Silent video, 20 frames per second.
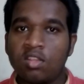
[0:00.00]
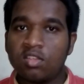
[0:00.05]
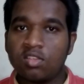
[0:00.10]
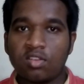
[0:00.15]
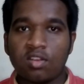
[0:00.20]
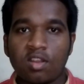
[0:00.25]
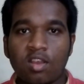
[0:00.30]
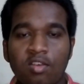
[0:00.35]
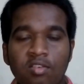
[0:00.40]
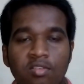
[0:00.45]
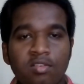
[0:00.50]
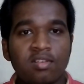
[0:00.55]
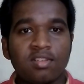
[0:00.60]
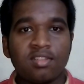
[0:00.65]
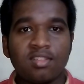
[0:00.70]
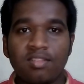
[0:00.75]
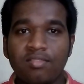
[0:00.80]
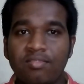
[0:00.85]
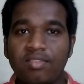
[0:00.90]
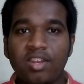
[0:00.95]
So now
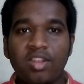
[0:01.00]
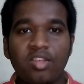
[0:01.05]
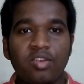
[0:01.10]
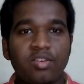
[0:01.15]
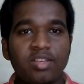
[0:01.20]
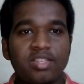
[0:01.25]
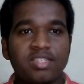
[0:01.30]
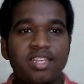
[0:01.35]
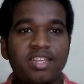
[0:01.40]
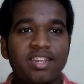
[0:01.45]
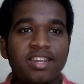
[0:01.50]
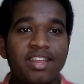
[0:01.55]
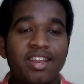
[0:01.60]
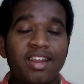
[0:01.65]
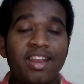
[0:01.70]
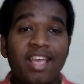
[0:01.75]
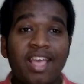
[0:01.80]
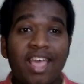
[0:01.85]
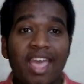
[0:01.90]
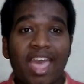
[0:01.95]
the video is ended,
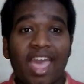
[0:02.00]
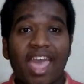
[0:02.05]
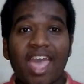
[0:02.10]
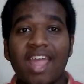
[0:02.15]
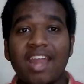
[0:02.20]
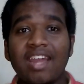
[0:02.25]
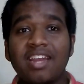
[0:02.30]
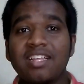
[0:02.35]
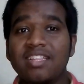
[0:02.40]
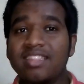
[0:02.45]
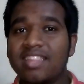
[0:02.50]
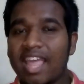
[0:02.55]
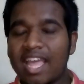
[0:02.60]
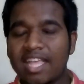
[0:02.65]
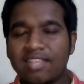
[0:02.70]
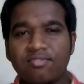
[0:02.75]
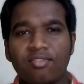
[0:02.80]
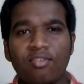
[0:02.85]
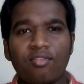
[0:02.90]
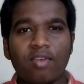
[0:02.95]
and
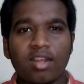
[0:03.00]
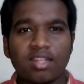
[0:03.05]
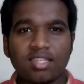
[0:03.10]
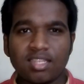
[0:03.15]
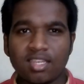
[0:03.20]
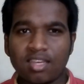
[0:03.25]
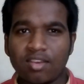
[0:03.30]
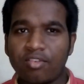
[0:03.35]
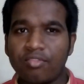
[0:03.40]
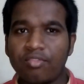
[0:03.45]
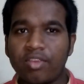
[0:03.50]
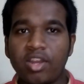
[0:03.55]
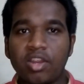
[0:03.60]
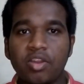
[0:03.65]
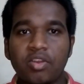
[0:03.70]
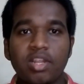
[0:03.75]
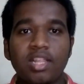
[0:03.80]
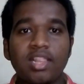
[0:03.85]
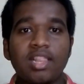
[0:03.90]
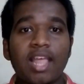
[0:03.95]
thanks for watching our video
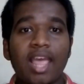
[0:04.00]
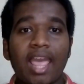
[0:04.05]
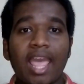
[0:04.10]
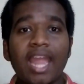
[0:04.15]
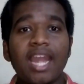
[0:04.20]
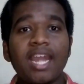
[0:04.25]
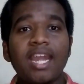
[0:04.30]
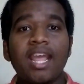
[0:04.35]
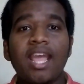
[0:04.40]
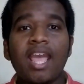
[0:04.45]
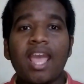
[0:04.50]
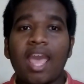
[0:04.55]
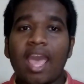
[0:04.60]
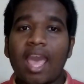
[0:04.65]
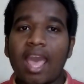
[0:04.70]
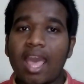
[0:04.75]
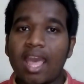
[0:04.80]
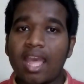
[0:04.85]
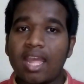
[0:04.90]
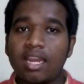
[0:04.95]
till the end.
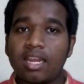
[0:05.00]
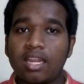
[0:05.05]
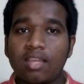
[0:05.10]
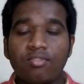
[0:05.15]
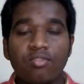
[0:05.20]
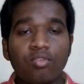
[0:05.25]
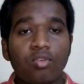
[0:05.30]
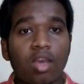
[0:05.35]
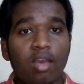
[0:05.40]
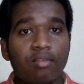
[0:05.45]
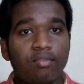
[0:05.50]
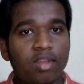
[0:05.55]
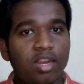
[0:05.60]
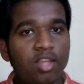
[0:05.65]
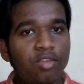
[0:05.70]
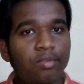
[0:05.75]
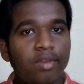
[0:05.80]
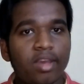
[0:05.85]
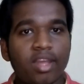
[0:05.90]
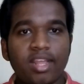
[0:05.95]
And if you have any
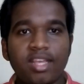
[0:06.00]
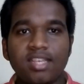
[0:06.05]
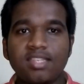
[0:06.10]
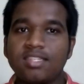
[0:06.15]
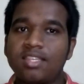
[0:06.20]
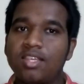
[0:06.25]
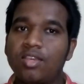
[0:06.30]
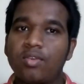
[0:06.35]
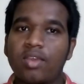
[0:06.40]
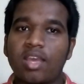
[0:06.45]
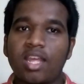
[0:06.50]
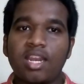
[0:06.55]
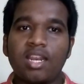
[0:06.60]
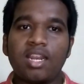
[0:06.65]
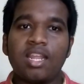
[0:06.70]
queries, you can